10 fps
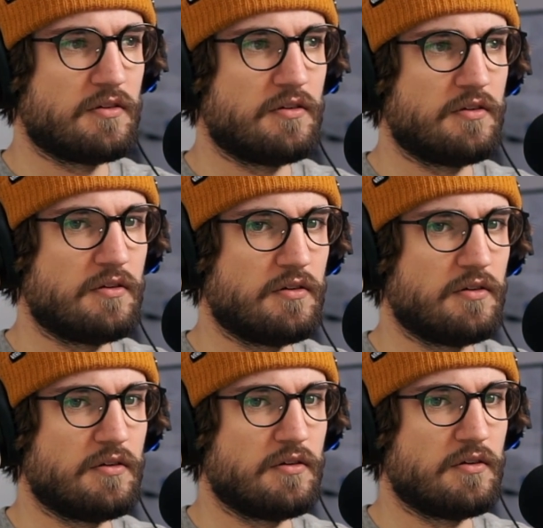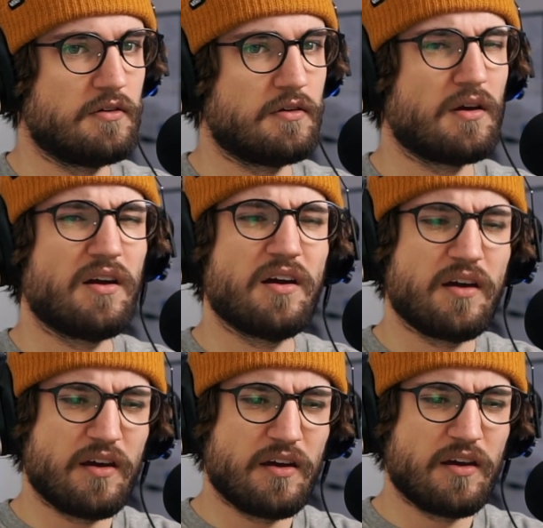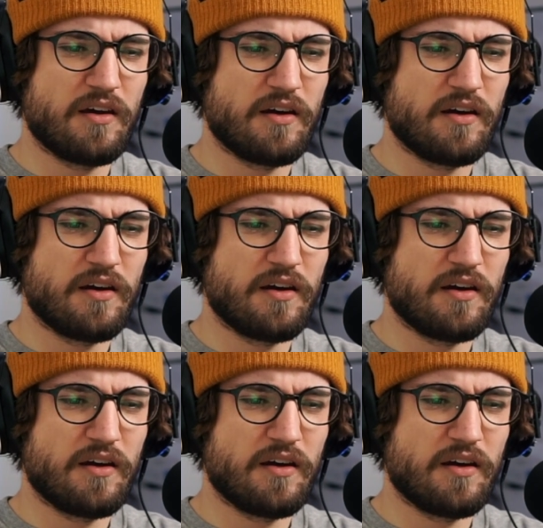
Angstrom, were you followed?